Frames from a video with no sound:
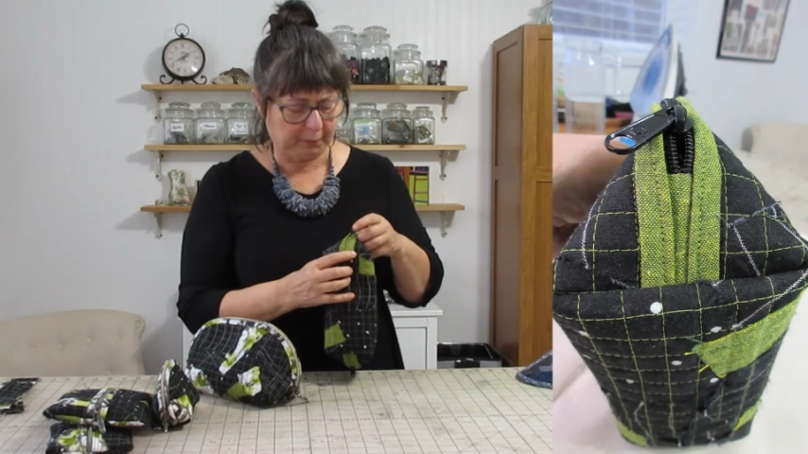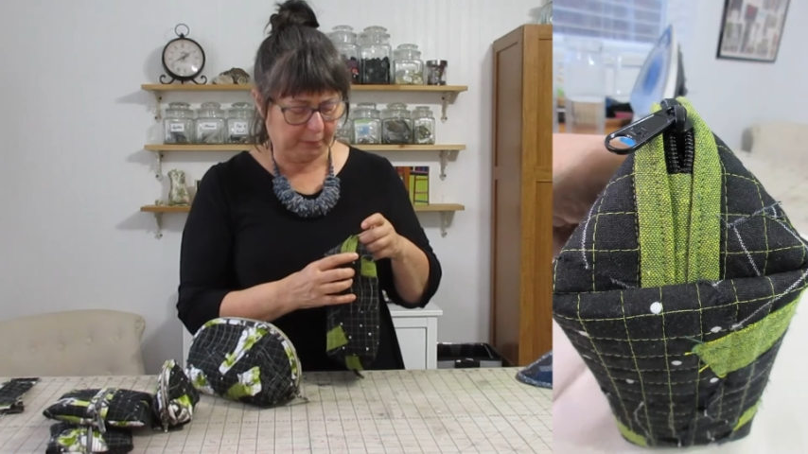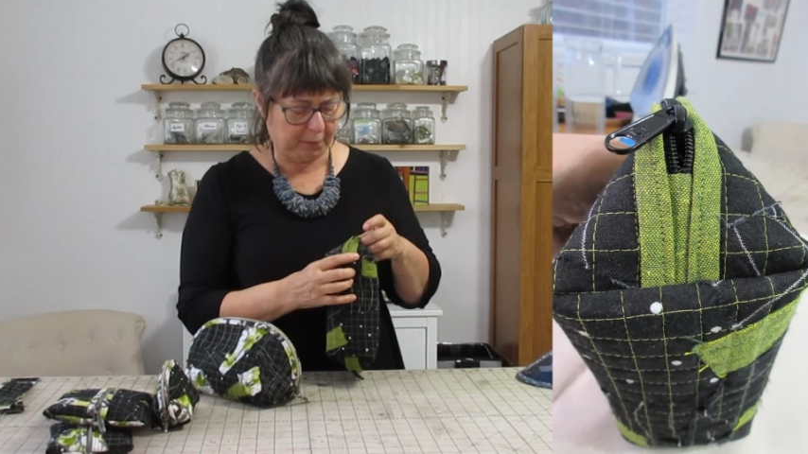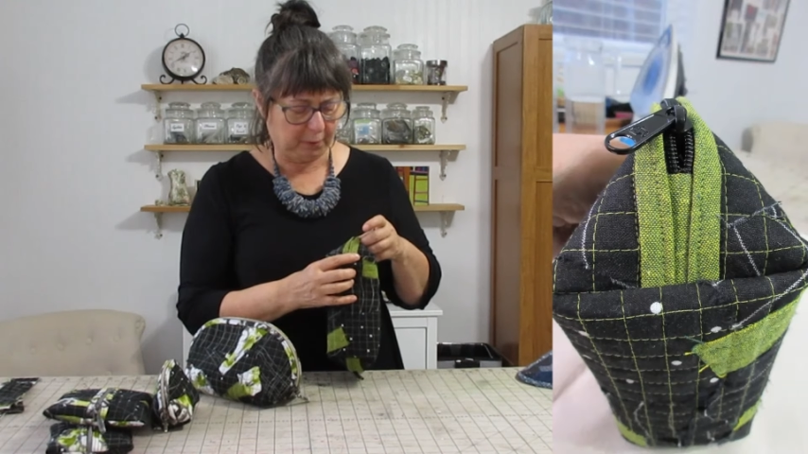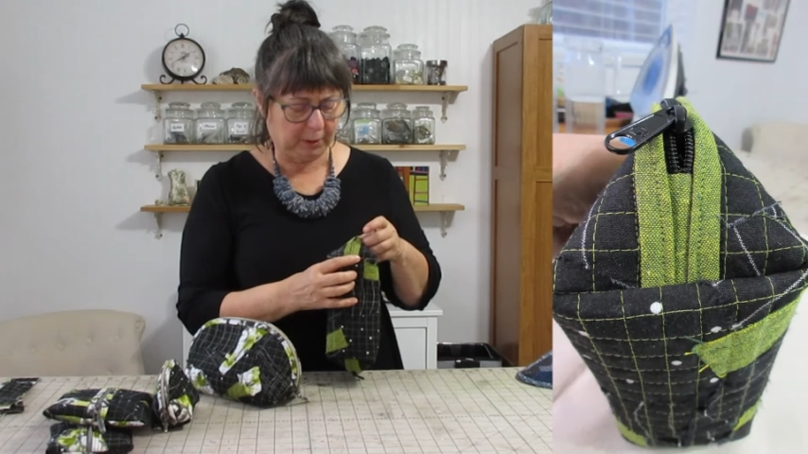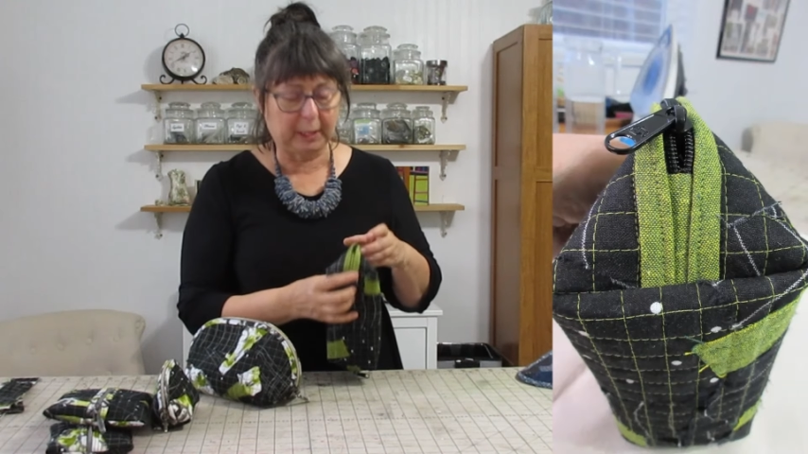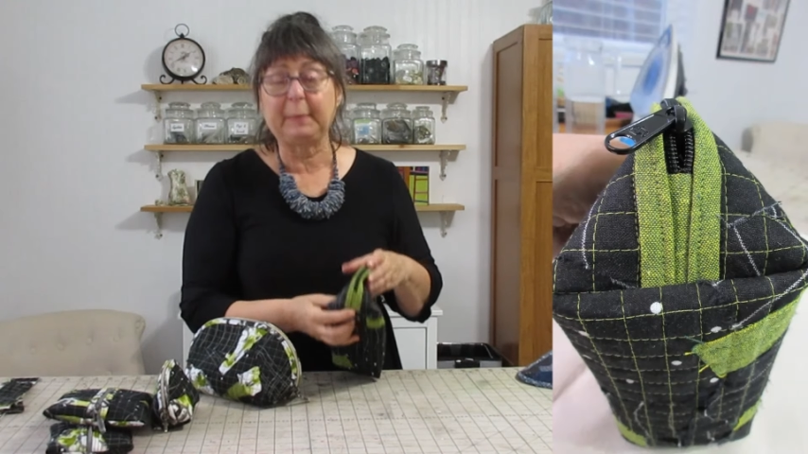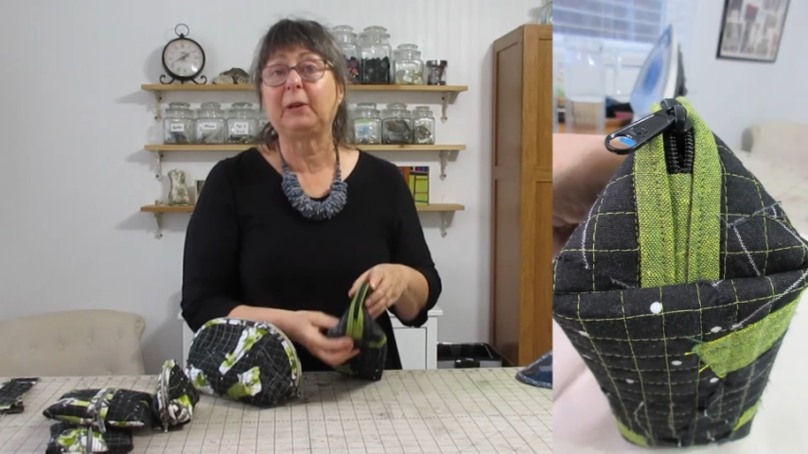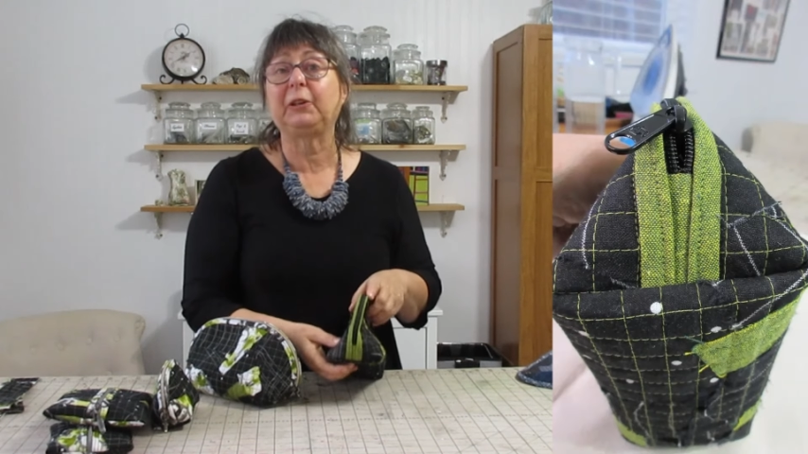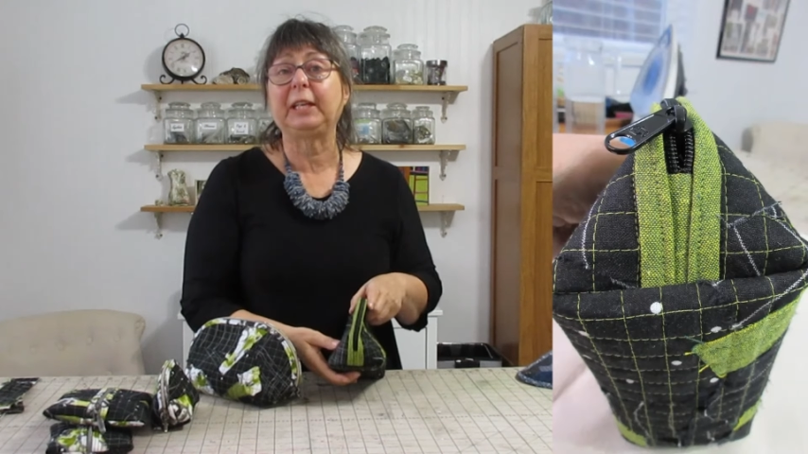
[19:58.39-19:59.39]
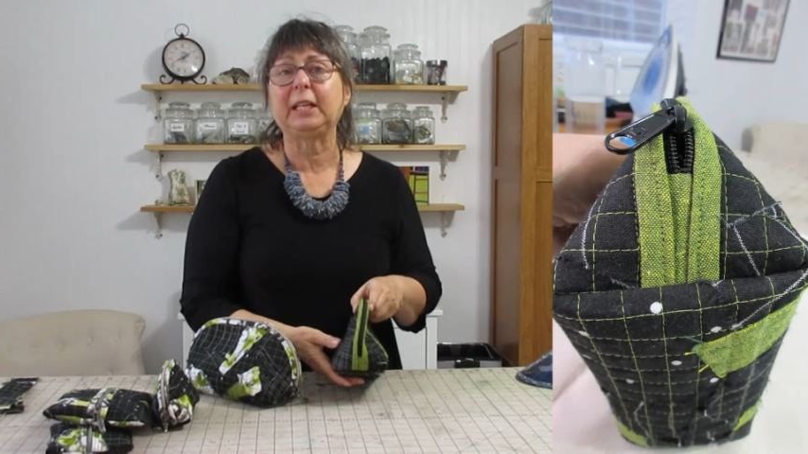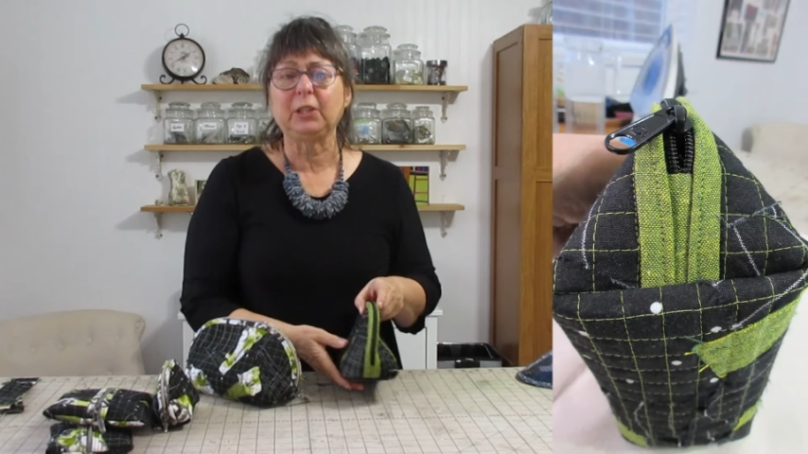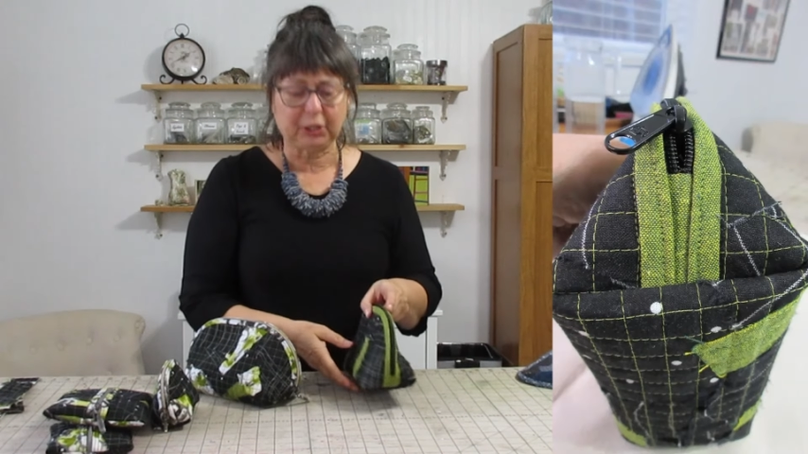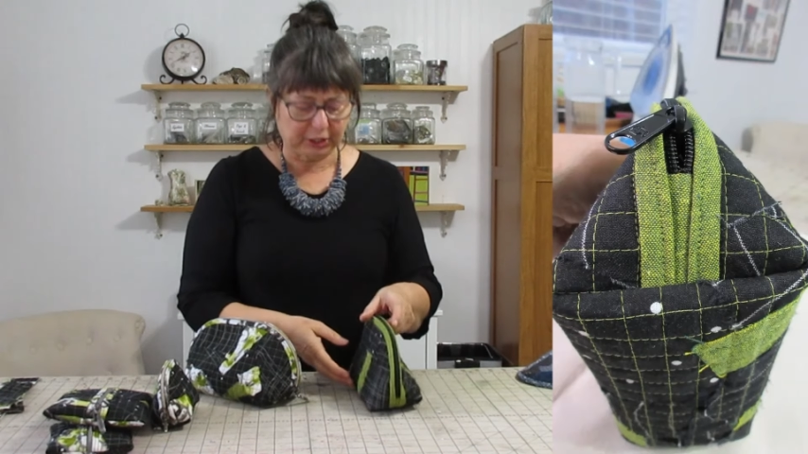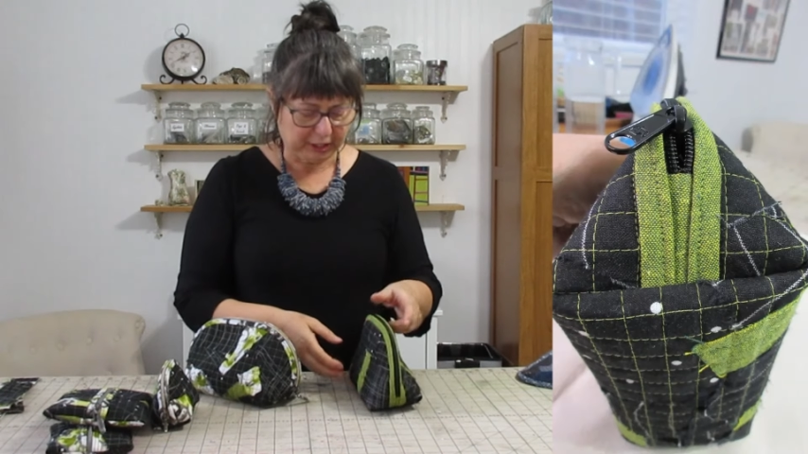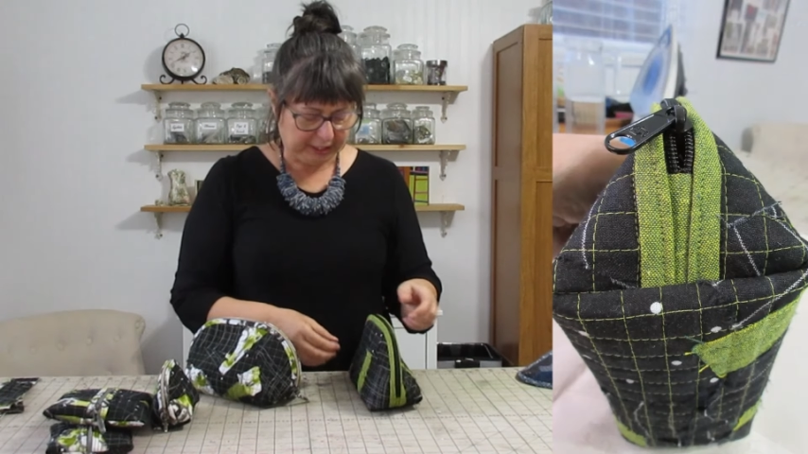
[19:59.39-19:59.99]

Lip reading: for about 1 inch